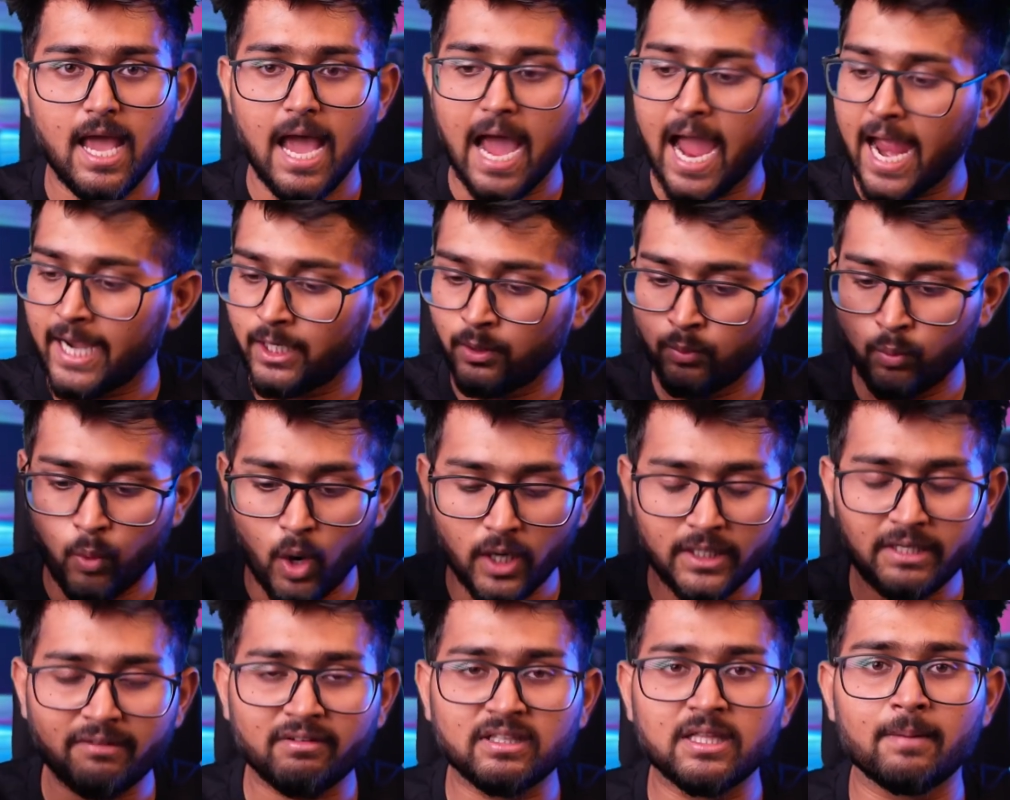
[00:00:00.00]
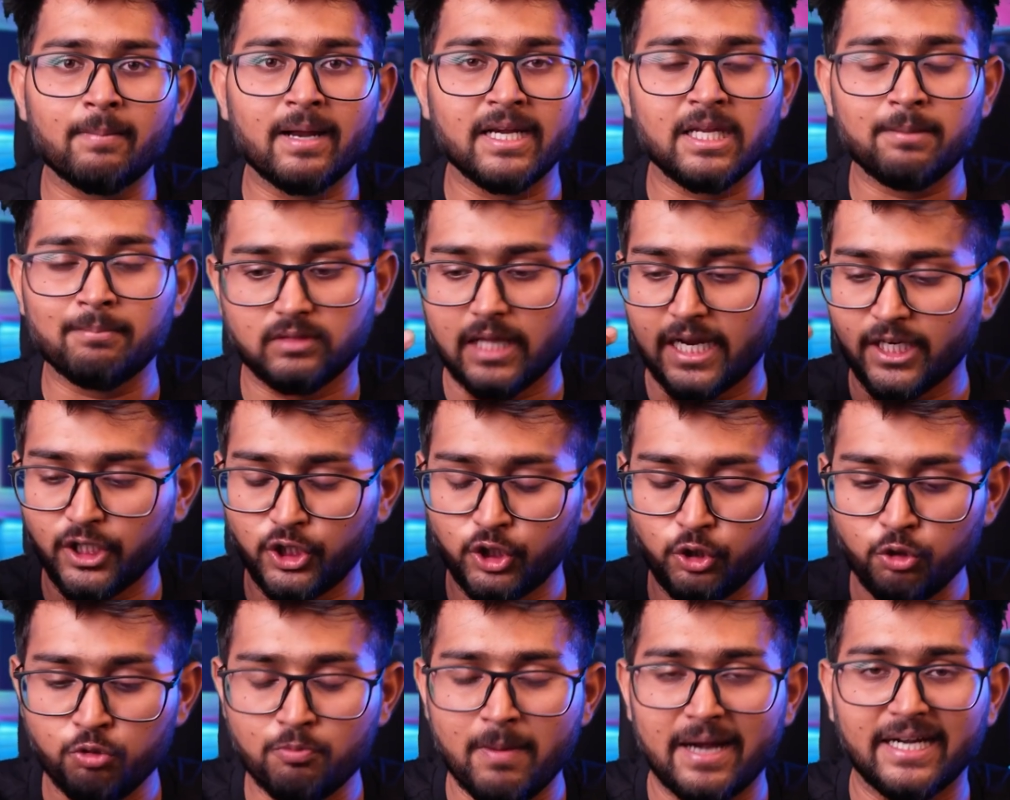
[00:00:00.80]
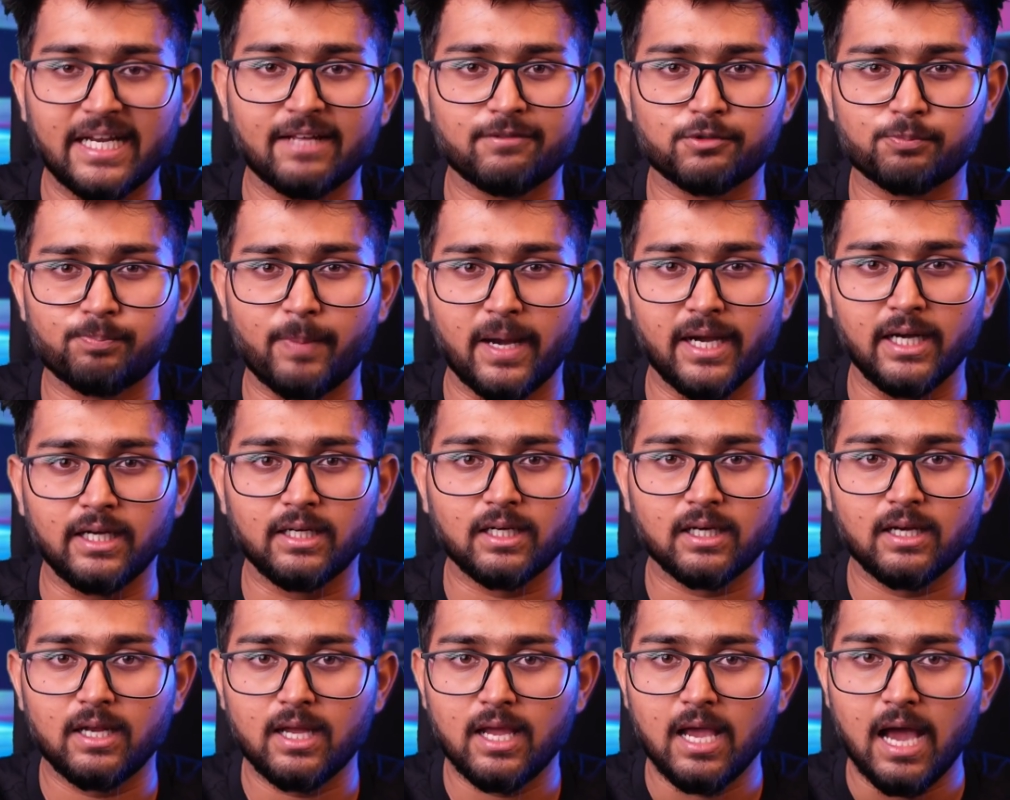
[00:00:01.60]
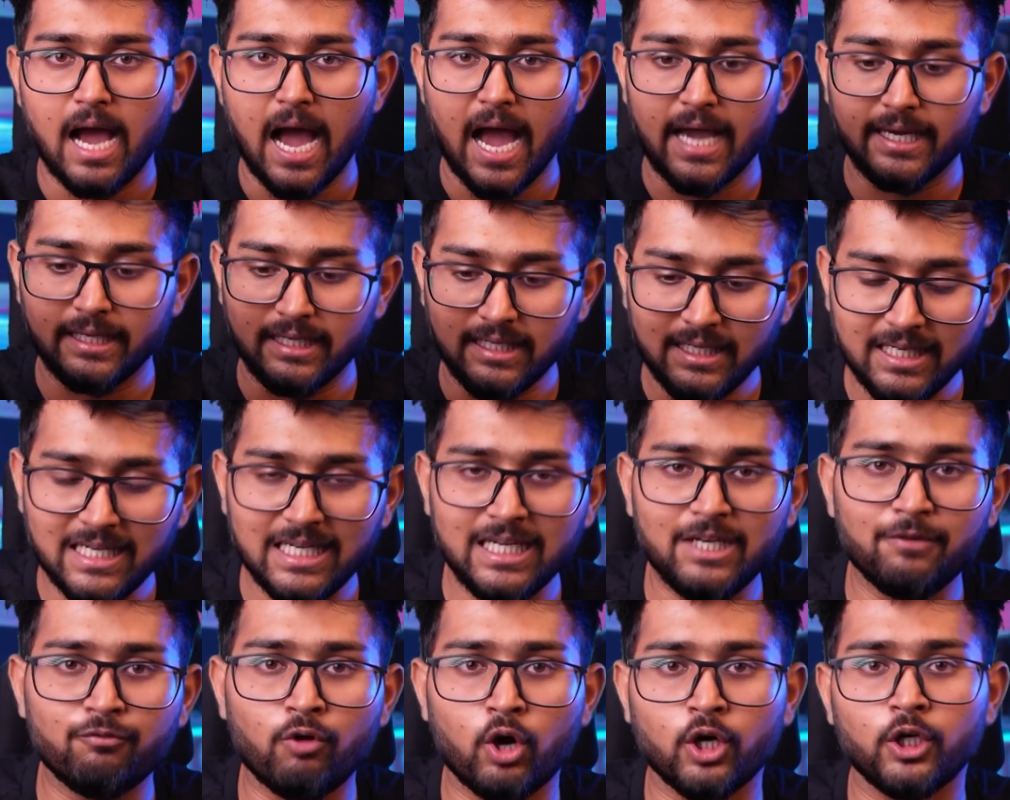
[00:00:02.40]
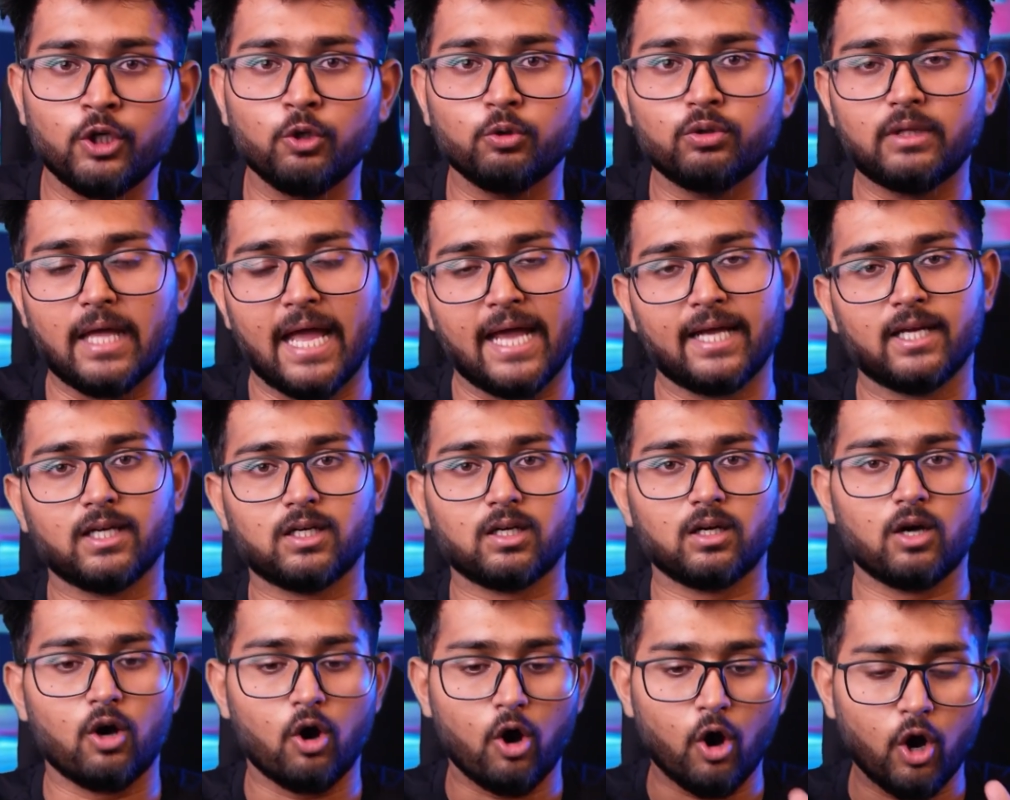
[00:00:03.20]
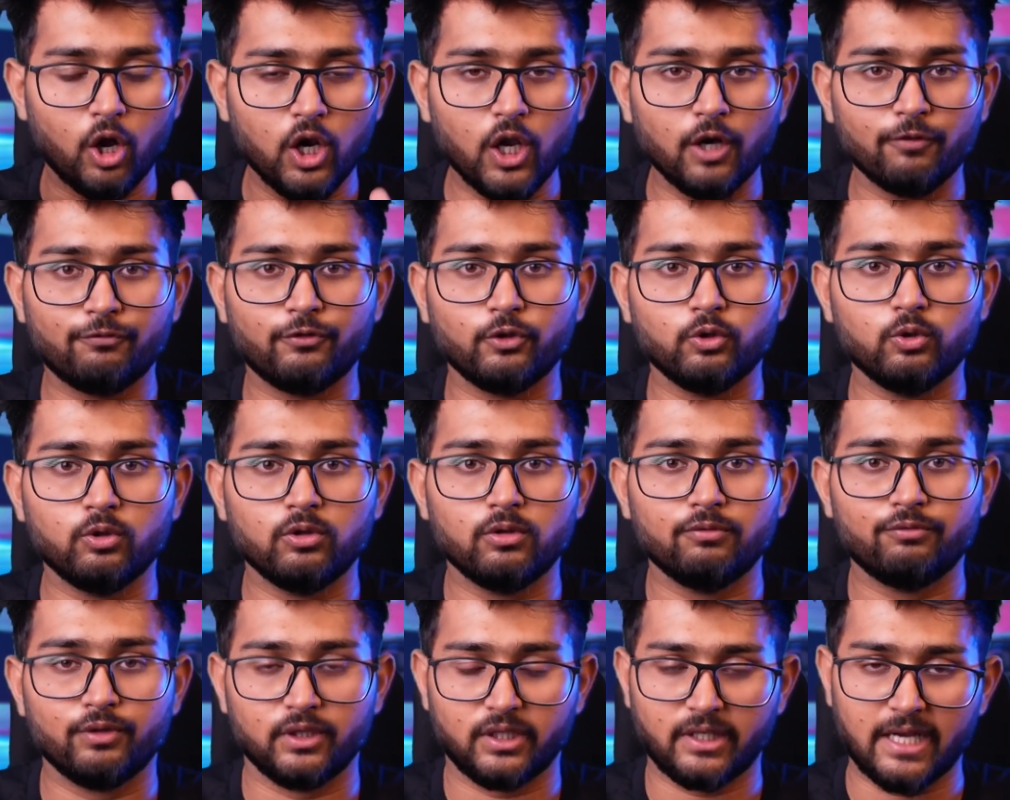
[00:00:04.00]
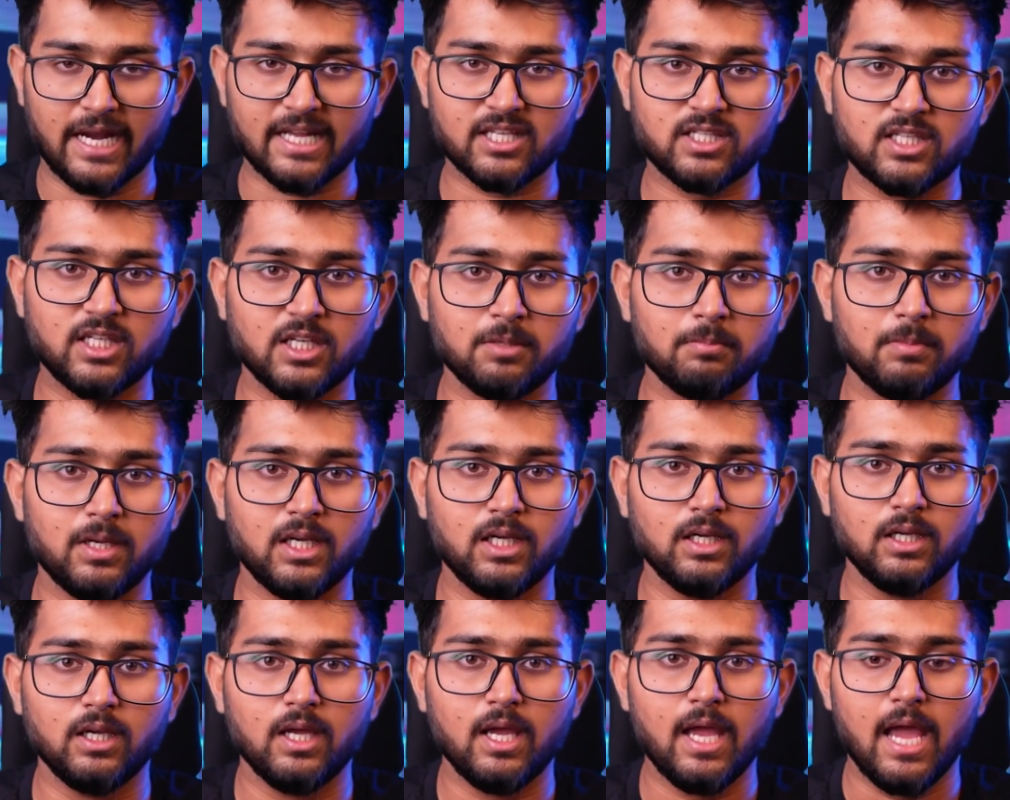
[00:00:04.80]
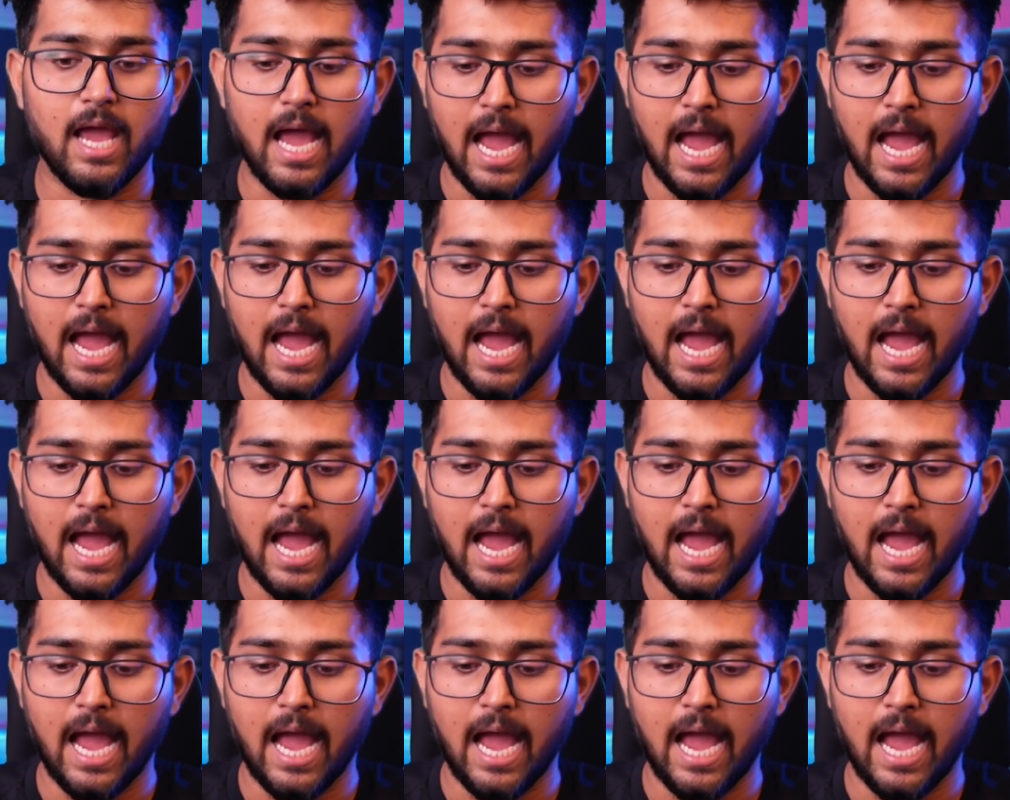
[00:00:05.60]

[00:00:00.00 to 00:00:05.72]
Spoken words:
And whatever the money that you might have spent, I really want to thank all of you for trusting me.